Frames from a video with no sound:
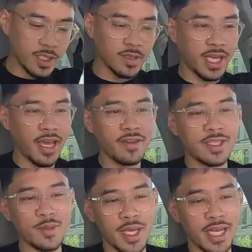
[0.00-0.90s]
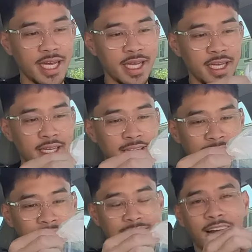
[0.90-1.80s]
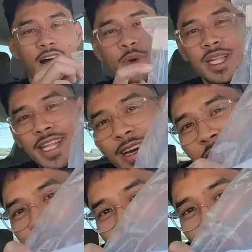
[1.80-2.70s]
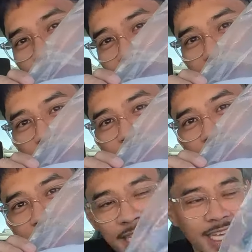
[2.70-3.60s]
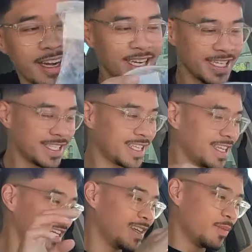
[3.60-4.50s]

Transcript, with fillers: also gave it to me in a Aimé Leon Dore bag, which is hilarious.